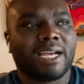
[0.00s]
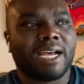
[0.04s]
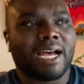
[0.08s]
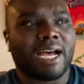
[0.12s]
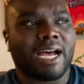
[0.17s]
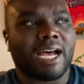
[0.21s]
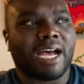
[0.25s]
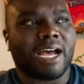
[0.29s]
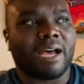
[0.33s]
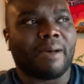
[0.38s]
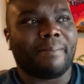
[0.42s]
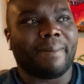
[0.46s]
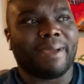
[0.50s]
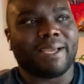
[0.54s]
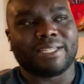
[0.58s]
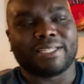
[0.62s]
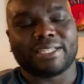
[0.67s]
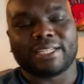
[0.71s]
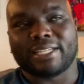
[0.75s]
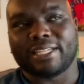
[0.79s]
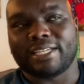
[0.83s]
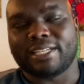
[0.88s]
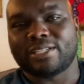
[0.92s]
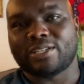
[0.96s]
Uh,
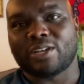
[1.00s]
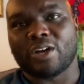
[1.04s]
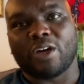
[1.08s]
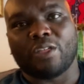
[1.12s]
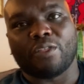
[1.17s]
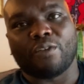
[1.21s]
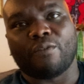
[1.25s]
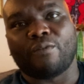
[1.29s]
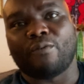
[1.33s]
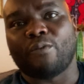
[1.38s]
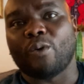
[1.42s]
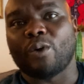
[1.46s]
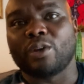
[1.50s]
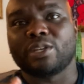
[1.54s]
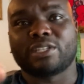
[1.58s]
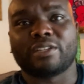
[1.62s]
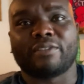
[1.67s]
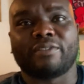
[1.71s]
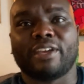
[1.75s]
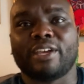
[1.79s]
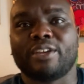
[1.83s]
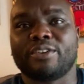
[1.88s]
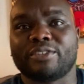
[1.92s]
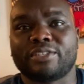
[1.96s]
basically, it's called the force
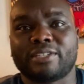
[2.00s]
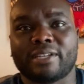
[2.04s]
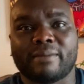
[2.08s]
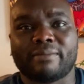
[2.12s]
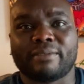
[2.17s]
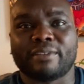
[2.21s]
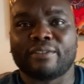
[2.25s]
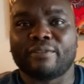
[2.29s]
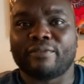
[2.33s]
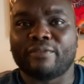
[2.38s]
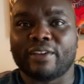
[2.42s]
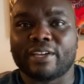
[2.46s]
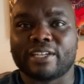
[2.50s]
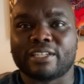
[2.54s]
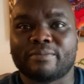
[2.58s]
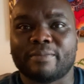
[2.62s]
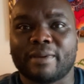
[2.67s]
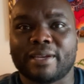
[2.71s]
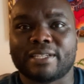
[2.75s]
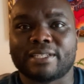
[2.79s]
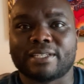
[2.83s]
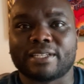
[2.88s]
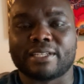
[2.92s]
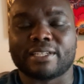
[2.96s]
of the intercepting fist,
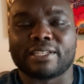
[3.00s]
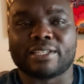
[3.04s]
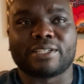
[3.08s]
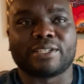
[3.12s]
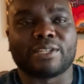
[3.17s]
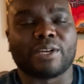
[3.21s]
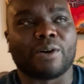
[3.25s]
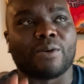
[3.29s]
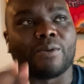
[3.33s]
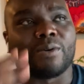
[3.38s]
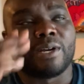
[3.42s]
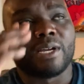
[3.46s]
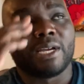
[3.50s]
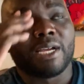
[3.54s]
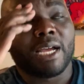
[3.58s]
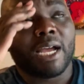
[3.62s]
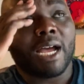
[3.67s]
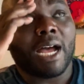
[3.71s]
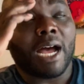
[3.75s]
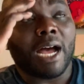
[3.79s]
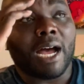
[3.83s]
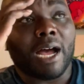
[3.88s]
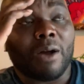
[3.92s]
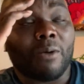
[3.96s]
basically. So
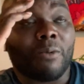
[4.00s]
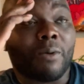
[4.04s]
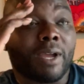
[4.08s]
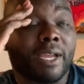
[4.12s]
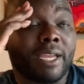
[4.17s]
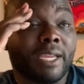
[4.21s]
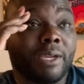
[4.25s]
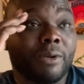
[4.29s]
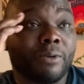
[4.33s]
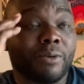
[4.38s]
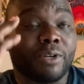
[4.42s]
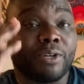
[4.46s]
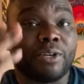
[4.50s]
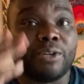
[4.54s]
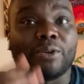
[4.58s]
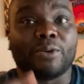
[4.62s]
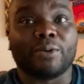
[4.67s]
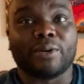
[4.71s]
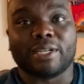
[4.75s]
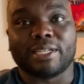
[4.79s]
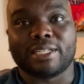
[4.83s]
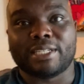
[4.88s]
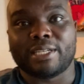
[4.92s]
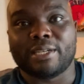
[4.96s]
uh, what he would
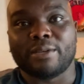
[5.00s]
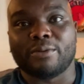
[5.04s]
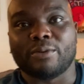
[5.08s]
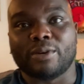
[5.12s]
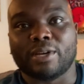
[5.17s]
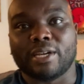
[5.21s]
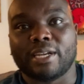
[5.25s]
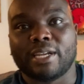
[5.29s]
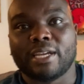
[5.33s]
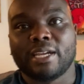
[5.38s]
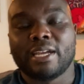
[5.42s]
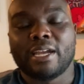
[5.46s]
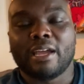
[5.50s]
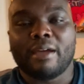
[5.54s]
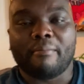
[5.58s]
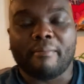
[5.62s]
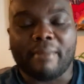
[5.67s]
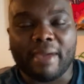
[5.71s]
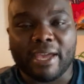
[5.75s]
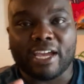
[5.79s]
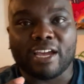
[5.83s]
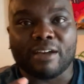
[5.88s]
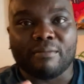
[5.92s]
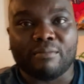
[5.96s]
do is he would
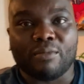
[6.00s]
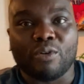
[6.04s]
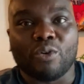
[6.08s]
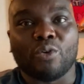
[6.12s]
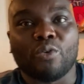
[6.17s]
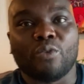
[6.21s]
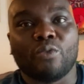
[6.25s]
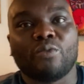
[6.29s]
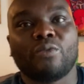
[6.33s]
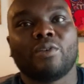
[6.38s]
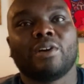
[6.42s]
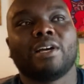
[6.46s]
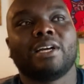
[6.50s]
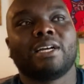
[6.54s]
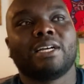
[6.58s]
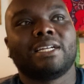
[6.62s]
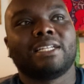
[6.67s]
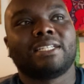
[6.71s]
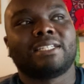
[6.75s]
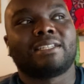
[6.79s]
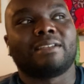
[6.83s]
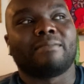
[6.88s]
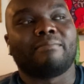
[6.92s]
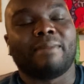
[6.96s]
make a move
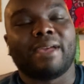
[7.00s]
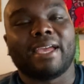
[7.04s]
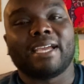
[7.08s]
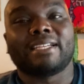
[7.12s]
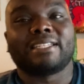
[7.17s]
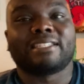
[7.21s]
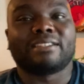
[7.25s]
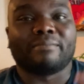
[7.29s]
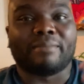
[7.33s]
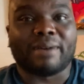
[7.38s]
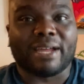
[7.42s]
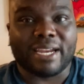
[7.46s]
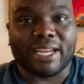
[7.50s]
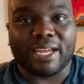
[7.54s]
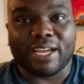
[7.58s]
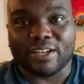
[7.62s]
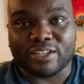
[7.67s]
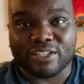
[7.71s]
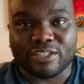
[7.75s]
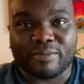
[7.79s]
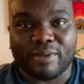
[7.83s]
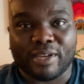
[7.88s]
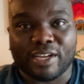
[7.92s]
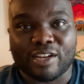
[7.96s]
to make somebody
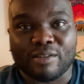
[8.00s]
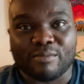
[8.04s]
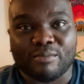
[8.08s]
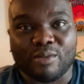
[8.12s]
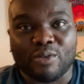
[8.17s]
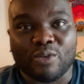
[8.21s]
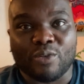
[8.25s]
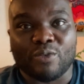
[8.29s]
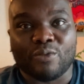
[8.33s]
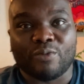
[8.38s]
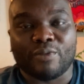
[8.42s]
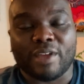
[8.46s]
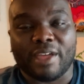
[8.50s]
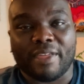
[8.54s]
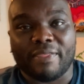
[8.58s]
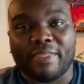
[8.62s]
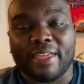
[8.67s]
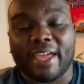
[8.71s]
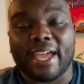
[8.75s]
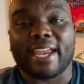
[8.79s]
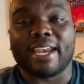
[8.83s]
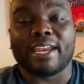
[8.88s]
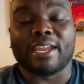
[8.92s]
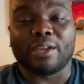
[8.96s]
else make a move, and
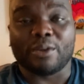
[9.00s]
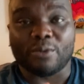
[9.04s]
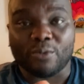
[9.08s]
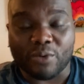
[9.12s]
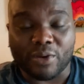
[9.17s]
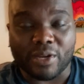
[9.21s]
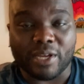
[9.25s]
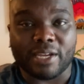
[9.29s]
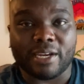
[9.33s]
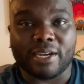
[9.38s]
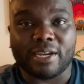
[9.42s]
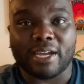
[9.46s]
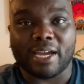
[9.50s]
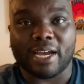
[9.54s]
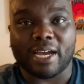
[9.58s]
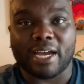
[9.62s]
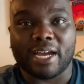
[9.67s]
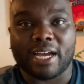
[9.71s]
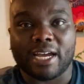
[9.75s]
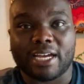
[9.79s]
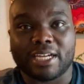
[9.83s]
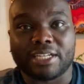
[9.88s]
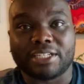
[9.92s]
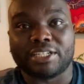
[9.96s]
then he would
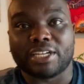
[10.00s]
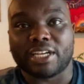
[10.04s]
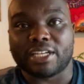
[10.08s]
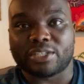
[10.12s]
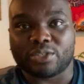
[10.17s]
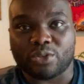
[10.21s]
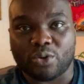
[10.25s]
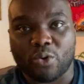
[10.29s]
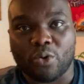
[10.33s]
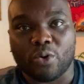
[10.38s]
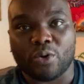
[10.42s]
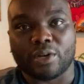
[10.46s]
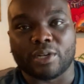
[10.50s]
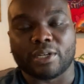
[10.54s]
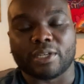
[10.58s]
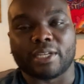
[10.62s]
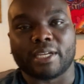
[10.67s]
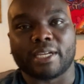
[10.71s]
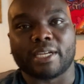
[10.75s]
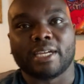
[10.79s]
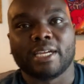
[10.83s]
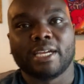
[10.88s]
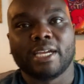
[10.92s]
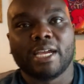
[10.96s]
uh, adjust
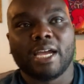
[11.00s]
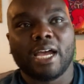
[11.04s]
accordingly.